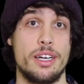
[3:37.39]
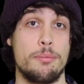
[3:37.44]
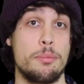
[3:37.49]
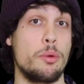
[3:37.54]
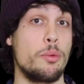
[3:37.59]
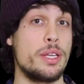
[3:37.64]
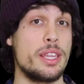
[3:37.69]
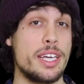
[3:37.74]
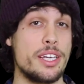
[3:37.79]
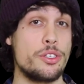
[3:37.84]
But
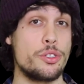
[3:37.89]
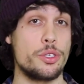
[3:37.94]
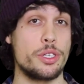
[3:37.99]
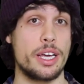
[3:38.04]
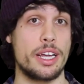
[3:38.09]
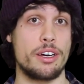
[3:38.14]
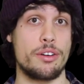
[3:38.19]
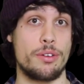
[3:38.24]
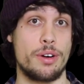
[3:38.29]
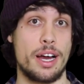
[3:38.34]
when they do
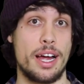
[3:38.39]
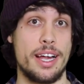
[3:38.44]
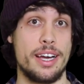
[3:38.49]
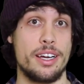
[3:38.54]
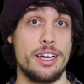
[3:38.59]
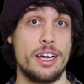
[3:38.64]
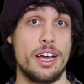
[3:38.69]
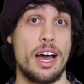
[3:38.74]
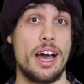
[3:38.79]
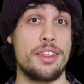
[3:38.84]
get it right,
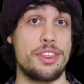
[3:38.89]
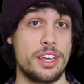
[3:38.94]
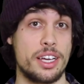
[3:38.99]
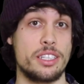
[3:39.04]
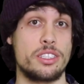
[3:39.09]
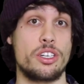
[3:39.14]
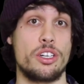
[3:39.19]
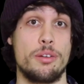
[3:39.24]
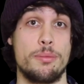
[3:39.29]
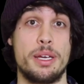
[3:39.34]
I think
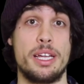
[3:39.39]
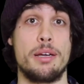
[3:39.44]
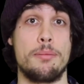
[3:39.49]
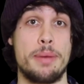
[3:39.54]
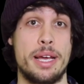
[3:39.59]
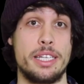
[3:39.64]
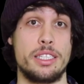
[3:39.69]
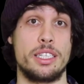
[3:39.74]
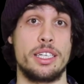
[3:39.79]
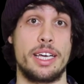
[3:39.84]
it's going to be an
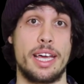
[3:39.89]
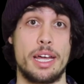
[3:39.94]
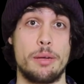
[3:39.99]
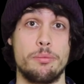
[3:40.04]
amazing game.